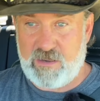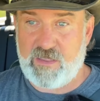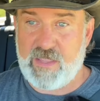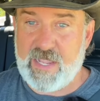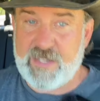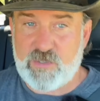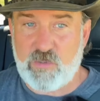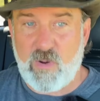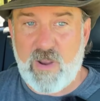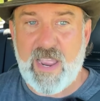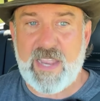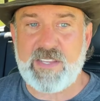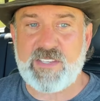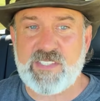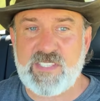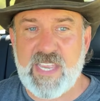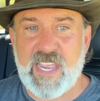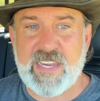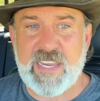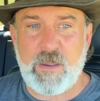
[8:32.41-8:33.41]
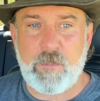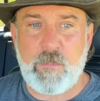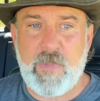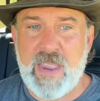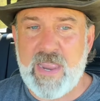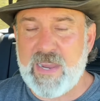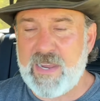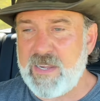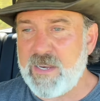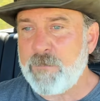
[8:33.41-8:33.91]
That's right, second
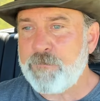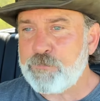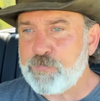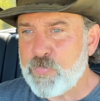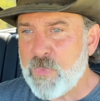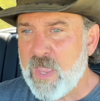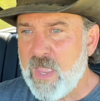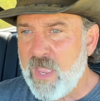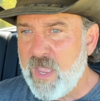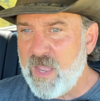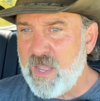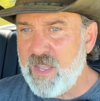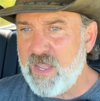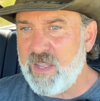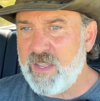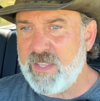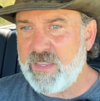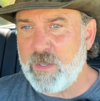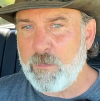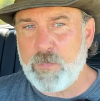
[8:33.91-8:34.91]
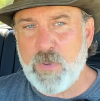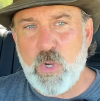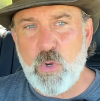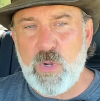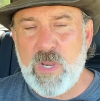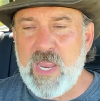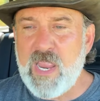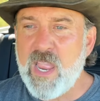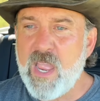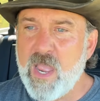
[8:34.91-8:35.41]
maid in the
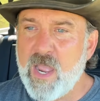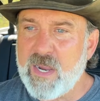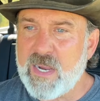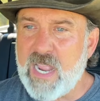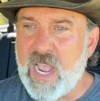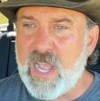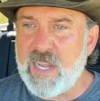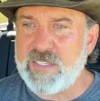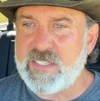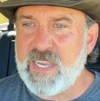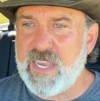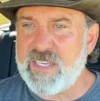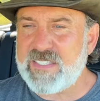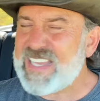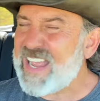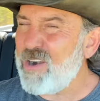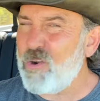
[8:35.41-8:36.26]
beauty contest.